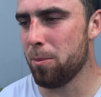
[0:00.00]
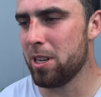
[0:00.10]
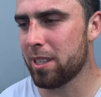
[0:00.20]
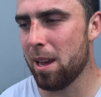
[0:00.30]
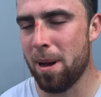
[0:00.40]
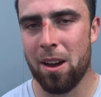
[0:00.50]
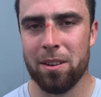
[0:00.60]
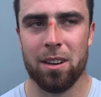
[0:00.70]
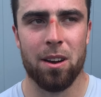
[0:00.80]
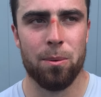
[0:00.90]
Sure. We just came out,
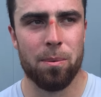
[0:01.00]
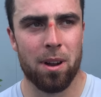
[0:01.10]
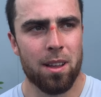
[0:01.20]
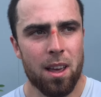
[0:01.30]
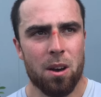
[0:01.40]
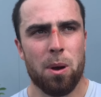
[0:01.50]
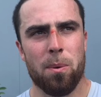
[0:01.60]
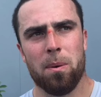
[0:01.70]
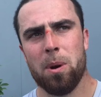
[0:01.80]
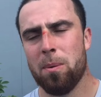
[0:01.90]
and, you know, we
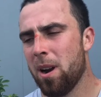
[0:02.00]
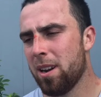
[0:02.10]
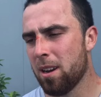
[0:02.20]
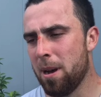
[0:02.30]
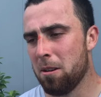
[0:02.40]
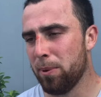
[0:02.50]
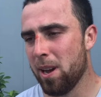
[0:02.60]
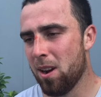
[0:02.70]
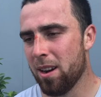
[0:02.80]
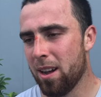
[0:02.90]
wanted to come out and
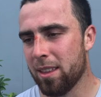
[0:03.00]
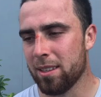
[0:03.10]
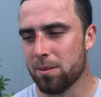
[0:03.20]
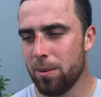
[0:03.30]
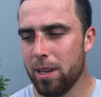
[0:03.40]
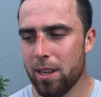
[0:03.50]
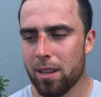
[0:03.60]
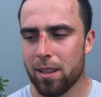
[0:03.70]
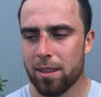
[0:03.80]
play hard, and I think that's what we did.